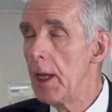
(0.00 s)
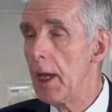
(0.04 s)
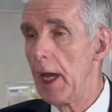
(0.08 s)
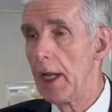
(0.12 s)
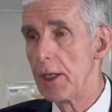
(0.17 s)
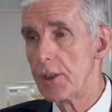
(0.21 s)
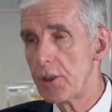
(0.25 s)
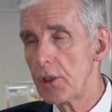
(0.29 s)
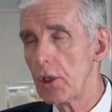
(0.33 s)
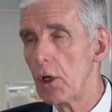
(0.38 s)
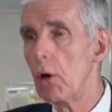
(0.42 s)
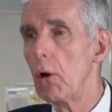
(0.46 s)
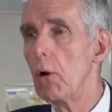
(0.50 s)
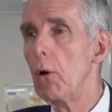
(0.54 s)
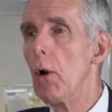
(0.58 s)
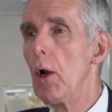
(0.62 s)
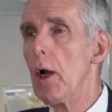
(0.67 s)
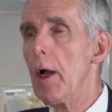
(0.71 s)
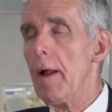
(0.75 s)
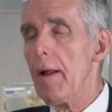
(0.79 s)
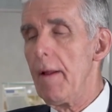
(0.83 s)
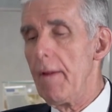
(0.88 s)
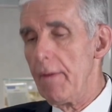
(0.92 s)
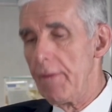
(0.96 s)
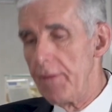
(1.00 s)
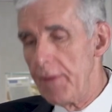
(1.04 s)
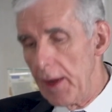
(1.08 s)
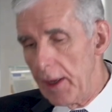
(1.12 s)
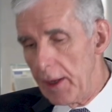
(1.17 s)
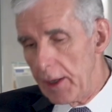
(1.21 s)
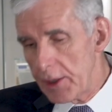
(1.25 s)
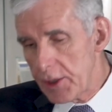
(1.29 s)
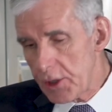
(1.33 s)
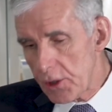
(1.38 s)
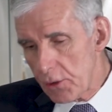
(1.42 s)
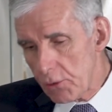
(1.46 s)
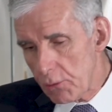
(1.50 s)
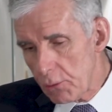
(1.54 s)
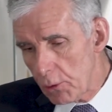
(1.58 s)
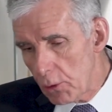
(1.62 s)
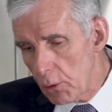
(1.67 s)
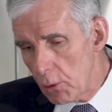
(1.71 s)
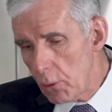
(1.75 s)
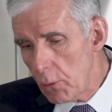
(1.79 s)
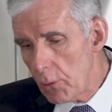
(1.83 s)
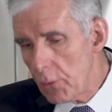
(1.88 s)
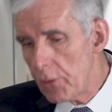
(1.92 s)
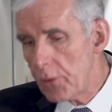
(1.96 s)
And so it's
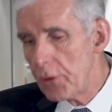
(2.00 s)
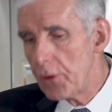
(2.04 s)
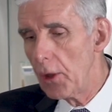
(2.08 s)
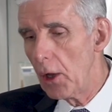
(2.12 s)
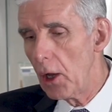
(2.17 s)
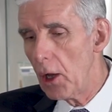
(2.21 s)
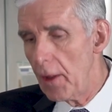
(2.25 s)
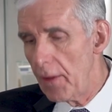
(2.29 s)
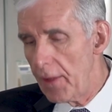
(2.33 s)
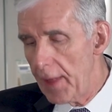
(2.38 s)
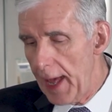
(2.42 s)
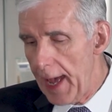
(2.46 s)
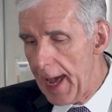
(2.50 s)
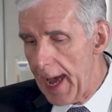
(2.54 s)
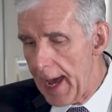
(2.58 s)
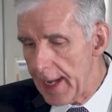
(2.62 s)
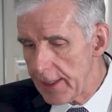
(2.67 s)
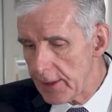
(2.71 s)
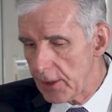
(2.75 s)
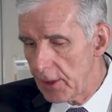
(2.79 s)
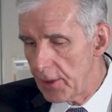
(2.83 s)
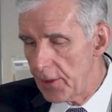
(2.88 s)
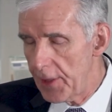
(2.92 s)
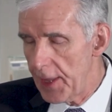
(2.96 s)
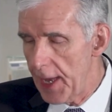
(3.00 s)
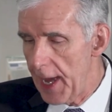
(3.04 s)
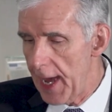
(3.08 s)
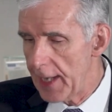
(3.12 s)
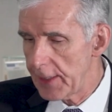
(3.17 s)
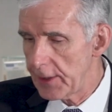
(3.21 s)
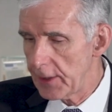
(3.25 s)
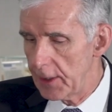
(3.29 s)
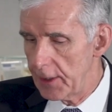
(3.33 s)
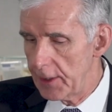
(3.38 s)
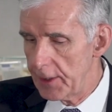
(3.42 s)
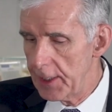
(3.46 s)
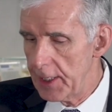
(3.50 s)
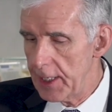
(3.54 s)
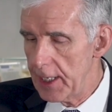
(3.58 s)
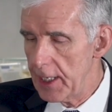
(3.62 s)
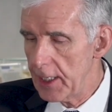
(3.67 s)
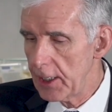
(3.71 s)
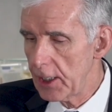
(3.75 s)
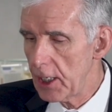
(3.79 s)
through that the